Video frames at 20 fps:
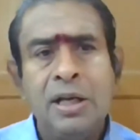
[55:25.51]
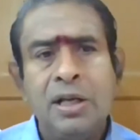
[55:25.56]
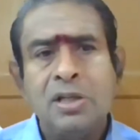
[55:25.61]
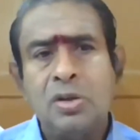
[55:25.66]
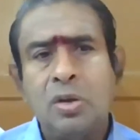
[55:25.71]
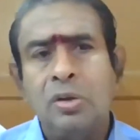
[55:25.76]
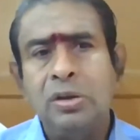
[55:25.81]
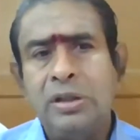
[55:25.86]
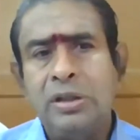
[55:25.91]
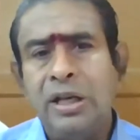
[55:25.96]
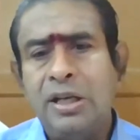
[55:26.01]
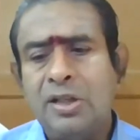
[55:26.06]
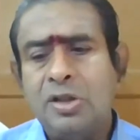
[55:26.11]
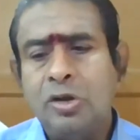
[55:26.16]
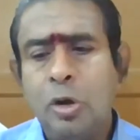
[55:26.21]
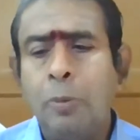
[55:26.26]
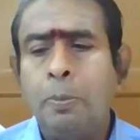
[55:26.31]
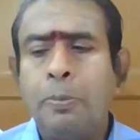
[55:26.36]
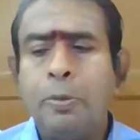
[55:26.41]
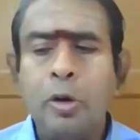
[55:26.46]
So there is
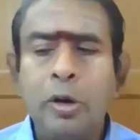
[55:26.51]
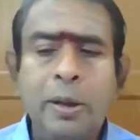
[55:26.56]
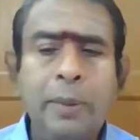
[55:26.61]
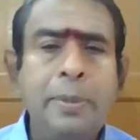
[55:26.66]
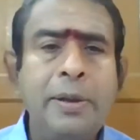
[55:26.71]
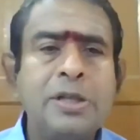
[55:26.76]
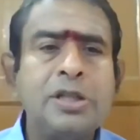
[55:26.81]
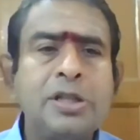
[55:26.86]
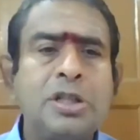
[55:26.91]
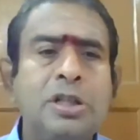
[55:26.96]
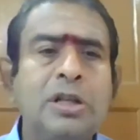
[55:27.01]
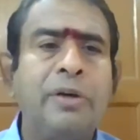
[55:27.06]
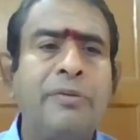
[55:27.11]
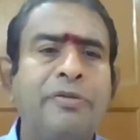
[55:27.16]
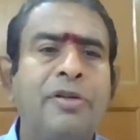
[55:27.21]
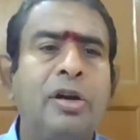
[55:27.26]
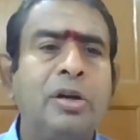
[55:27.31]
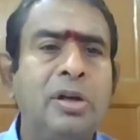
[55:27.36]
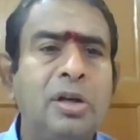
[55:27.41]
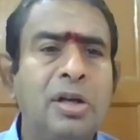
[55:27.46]
no prohibition
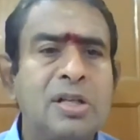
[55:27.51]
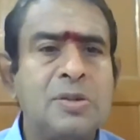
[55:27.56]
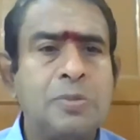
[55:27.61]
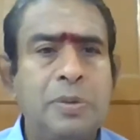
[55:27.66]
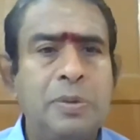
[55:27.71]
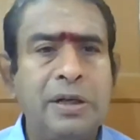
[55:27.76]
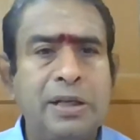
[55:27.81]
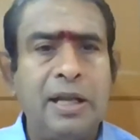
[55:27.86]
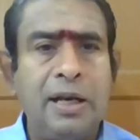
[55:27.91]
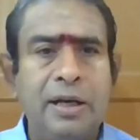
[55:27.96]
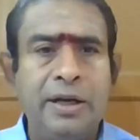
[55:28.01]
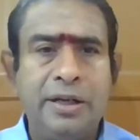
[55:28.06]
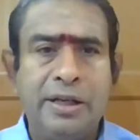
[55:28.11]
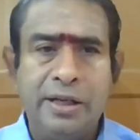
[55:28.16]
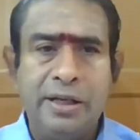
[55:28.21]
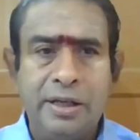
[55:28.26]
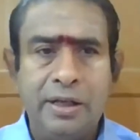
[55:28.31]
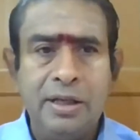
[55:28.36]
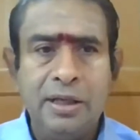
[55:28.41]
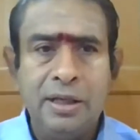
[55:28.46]
of foreign
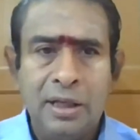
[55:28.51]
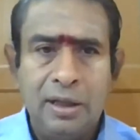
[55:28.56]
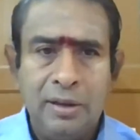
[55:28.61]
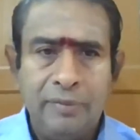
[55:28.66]
hospitality.